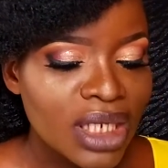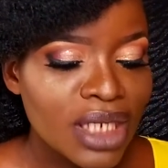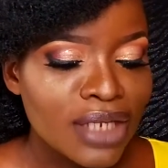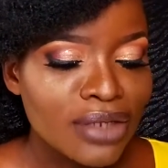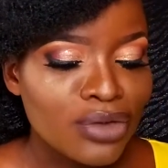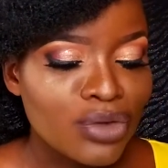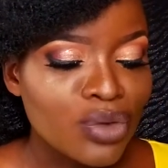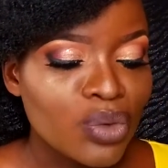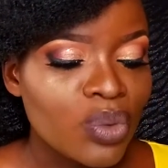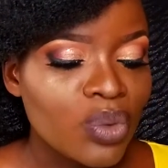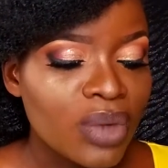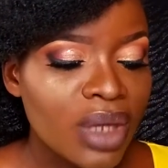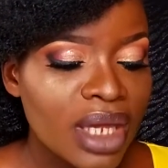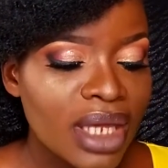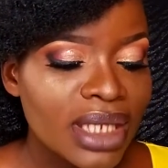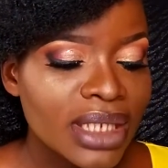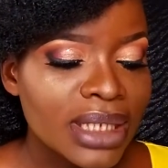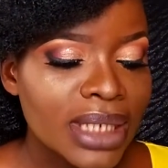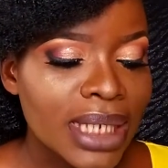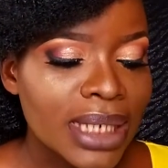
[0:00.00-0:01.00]
then to wear
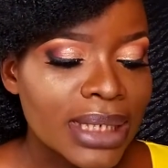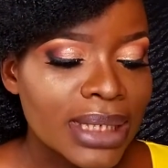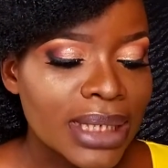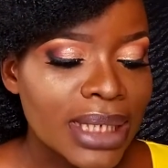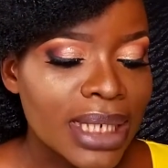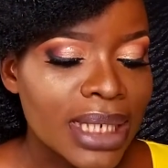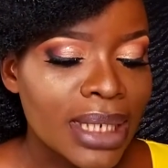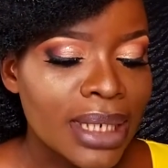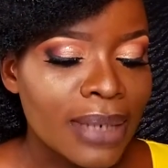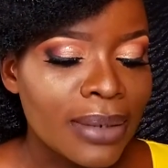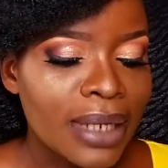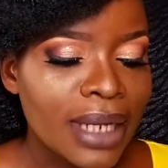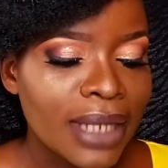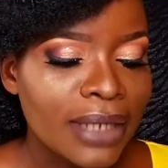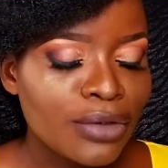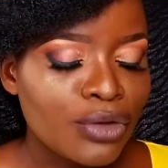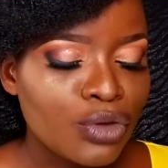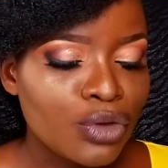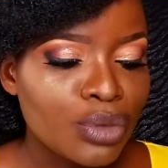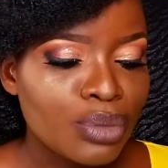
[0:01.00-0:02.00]
it as a
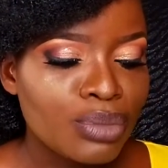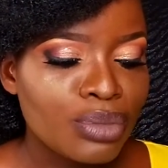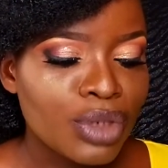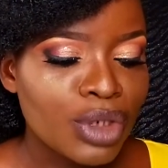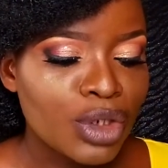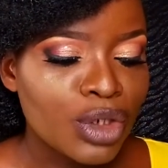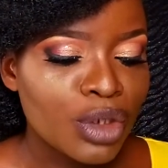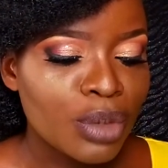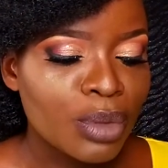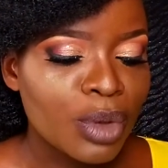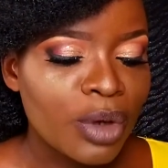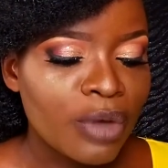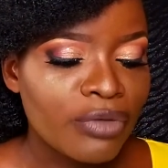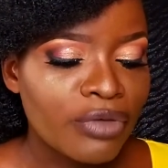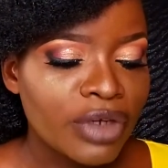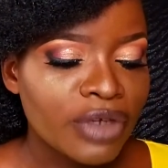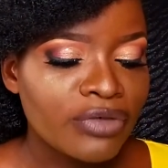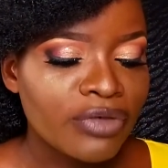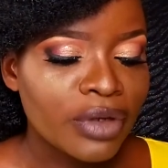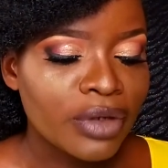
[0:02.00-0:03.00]
light to medium
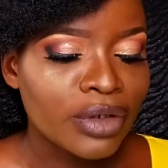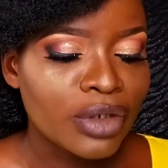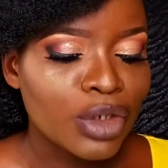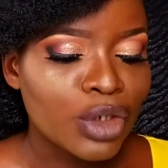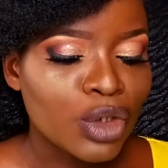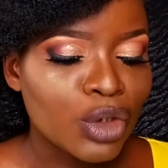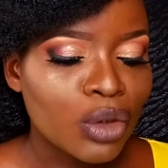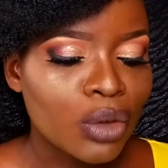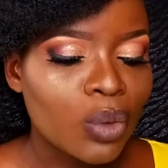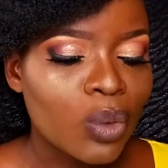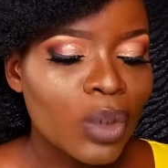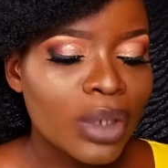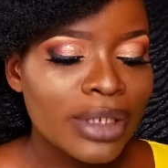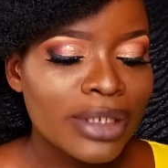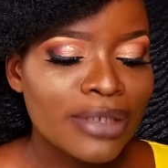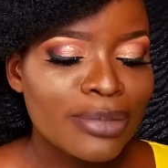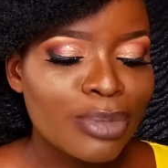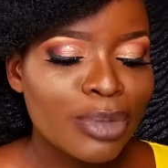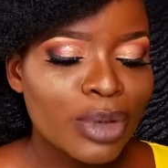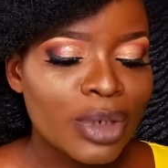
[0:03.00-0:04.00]
coverage foundation wet
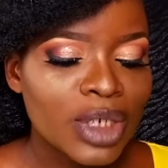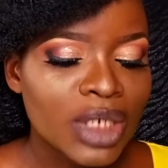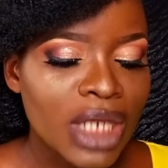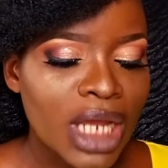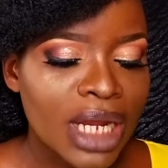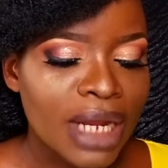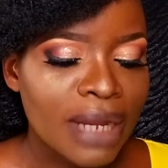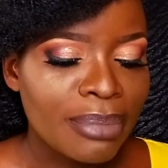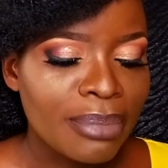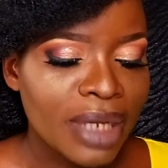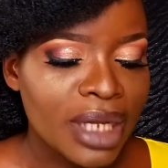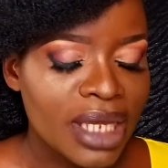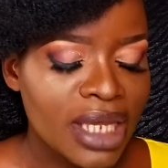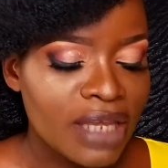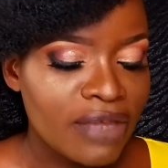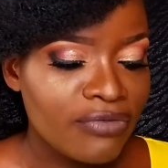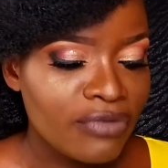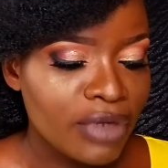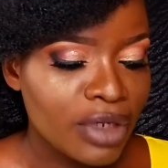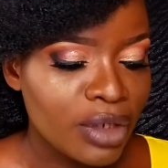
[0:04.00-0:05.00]
sponge and apply
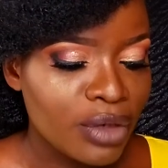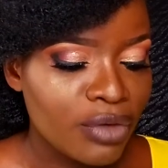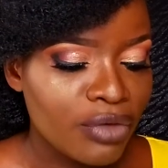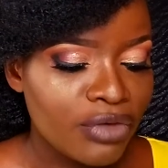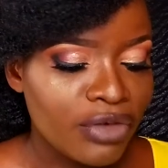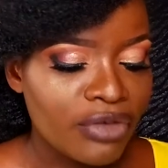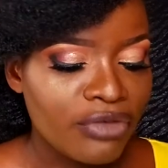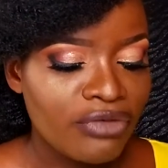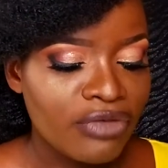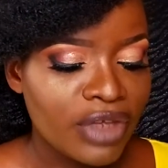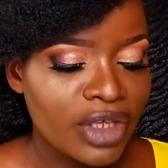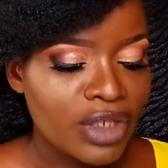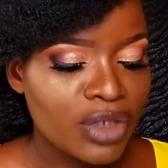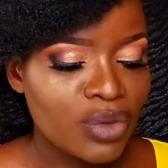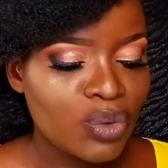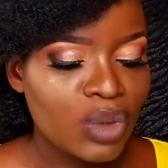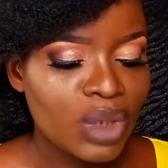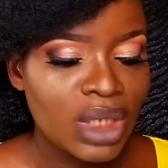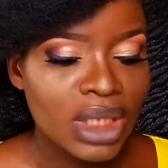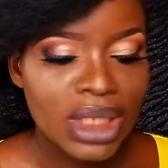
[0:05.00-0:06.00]
evenly over
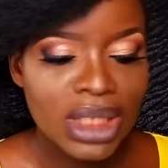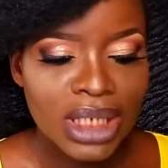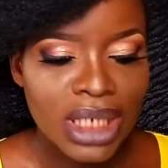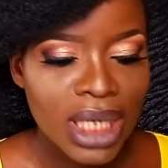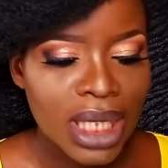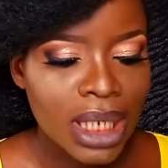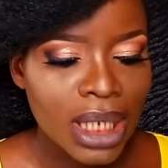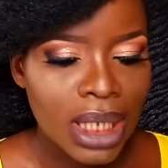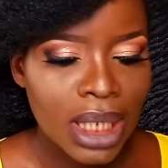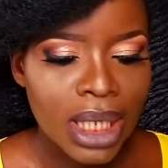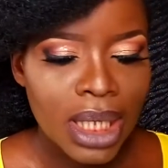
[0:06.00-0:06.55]
face which is like